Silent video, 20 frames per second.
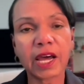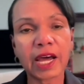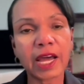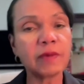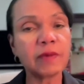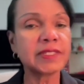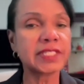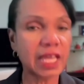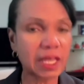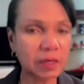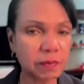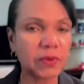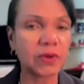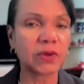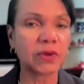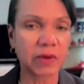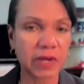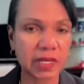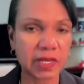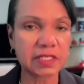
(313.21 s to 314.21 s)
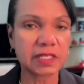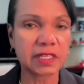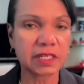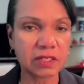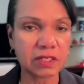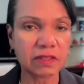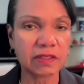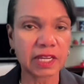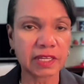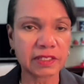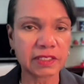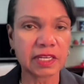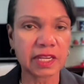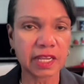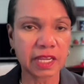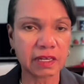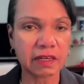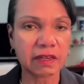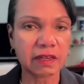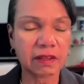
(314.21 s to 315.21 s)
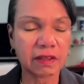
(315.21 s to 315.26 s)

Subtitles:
I was at Bucharest in 2008.